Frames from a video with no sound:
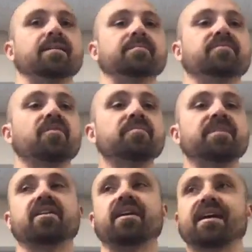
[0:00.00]
From
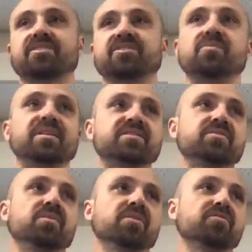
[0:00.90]
there, I actually went to
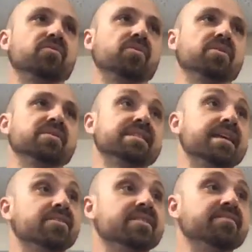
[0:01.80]
work for
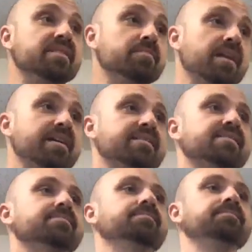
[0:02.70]
Standard TV and
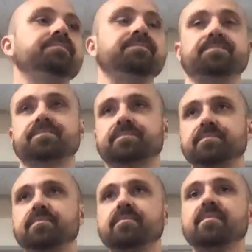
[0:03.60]
Appliance.
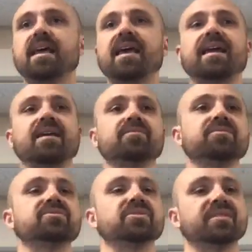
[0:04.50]
And I
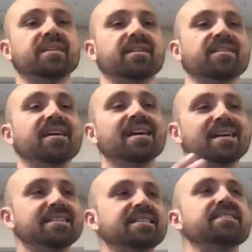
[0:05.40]
took their
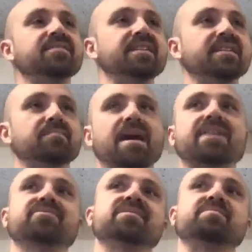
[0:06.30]
TV and
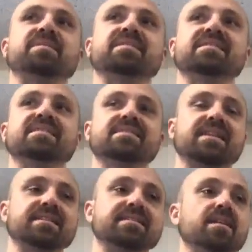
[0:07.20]
mattress business.
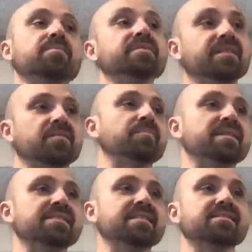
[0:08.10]
I doubled their
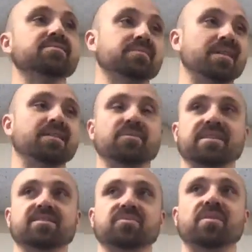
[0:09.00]
business
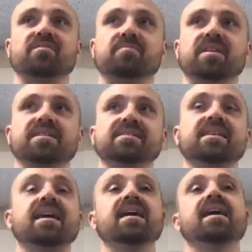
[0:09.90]
within 12 months.
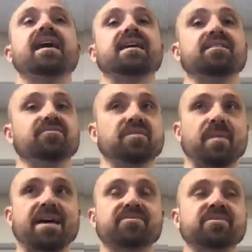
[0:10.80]
And then for the
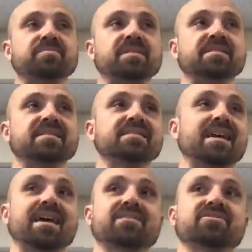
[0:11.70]
mattress business, I
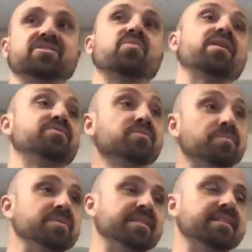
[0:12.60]
actually
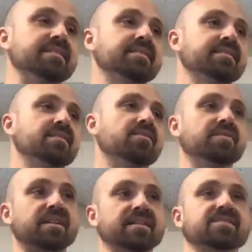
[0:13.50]
quadrupled it over
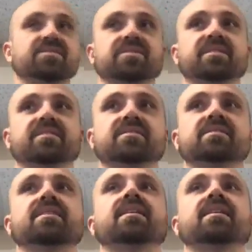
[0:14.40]
the next 2 years.